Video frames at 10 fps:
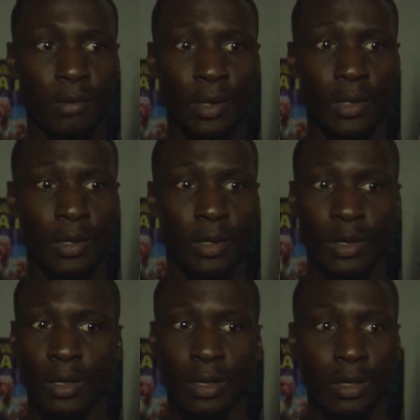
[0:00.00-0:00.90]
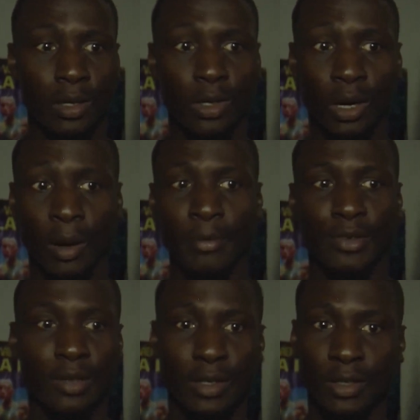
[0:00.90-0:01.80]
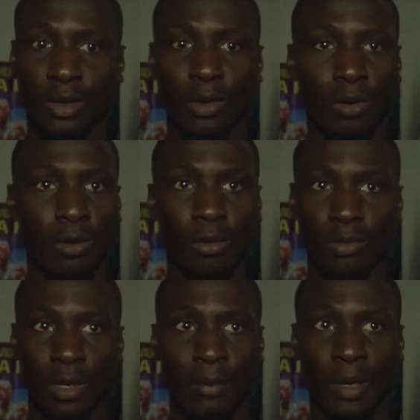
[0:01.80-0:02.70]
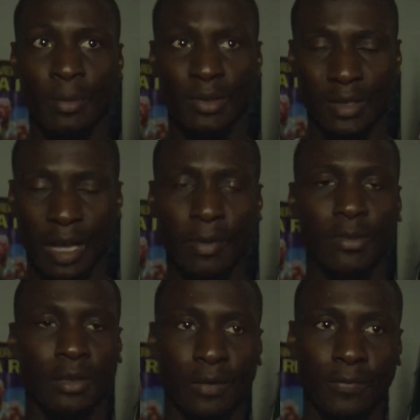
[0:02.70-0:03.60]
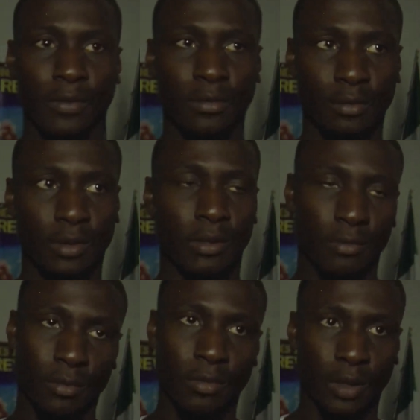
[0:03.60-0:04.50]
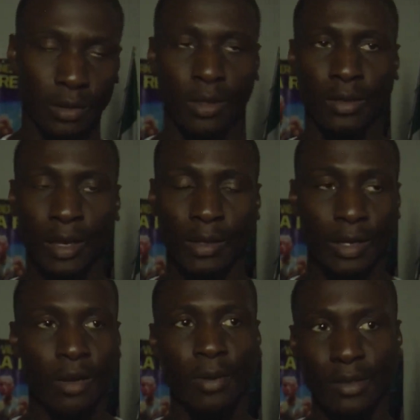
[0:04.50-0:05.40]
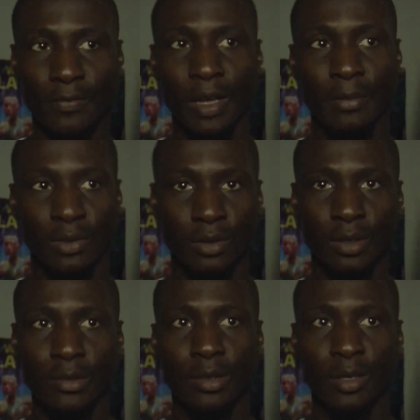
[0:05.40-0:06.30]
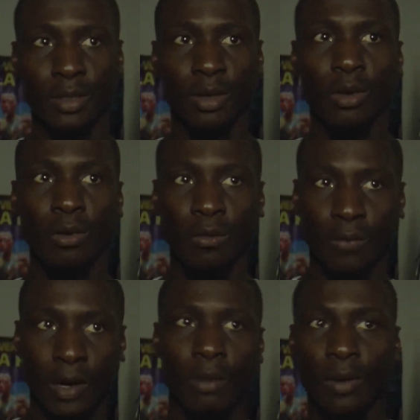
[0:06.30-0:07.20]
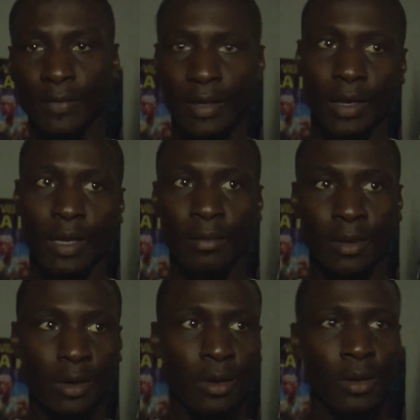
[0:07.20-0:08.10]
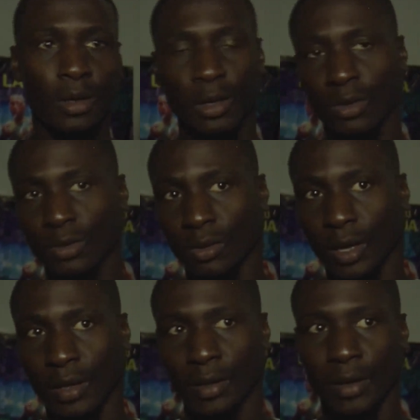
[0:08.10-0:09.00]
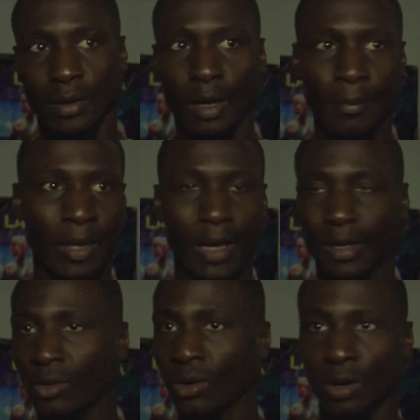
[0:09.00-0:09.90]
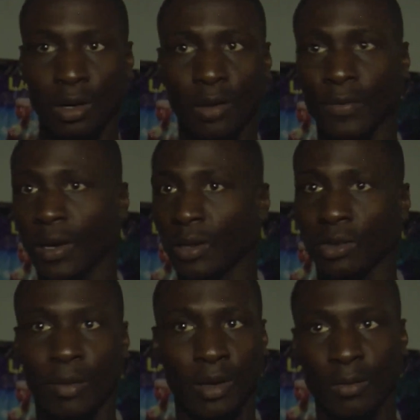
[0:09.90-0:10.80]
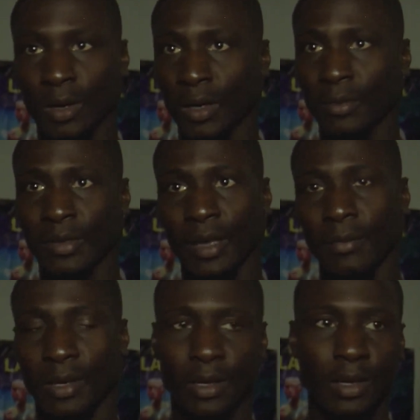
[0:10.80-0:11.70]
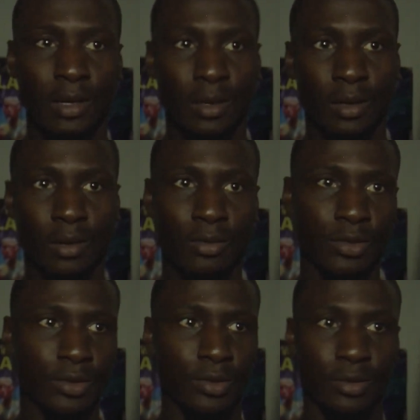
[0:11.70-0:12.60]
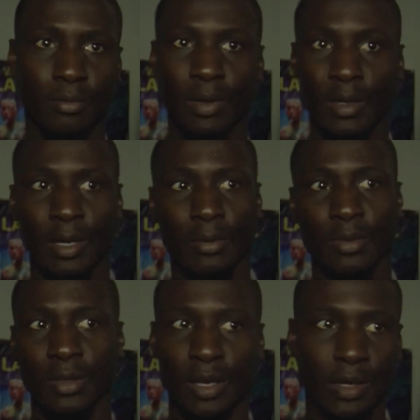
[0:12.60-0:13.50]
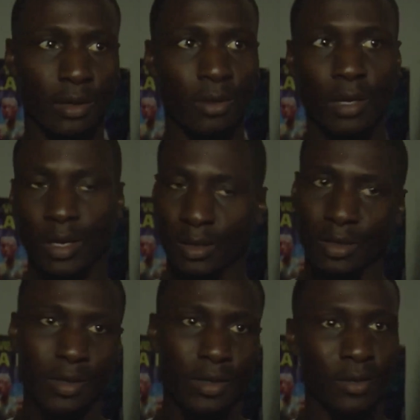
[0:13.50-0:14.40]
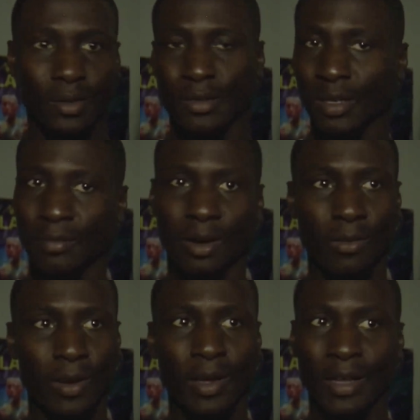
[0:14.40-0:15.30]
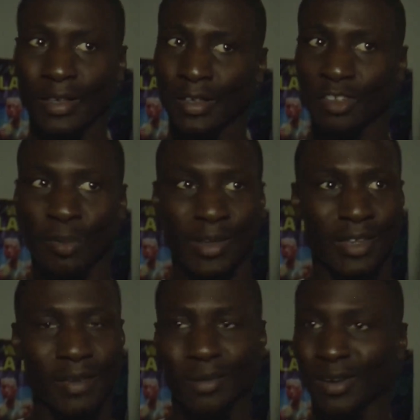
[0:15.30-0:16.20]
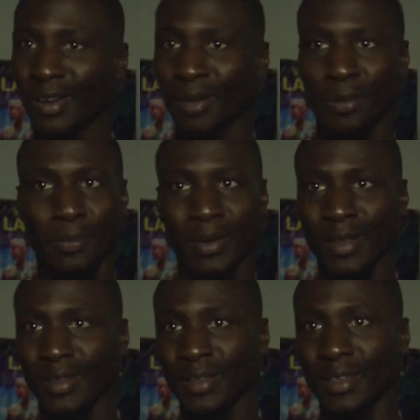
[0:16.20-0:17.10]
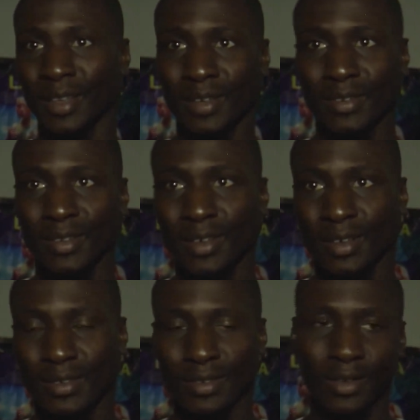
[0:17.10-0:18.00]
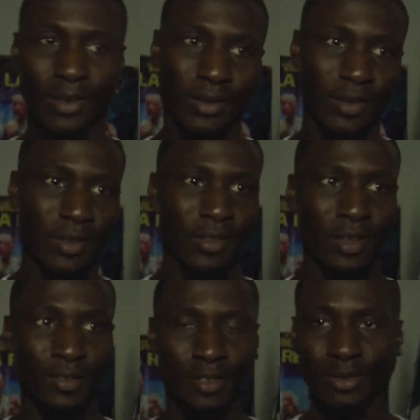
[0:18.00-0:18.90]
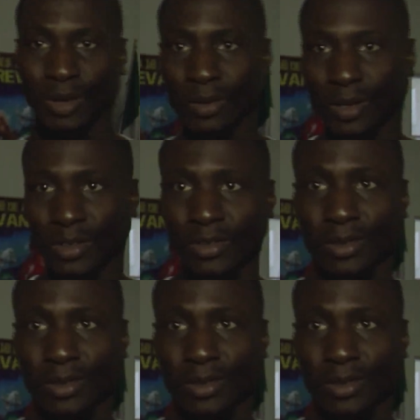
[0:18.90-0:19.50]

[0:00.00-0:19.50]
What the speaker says: But, you know, I'm just learning the whole I'm just allowing myself the opportunity to learn the whole realm of the game, you know, so that, like, I'm not caught off guard no matter what comes at me. You know, just being able to, like, okay, this come my way. I didn't expect that, but I'm prepared nonetheless. So that's just what I want to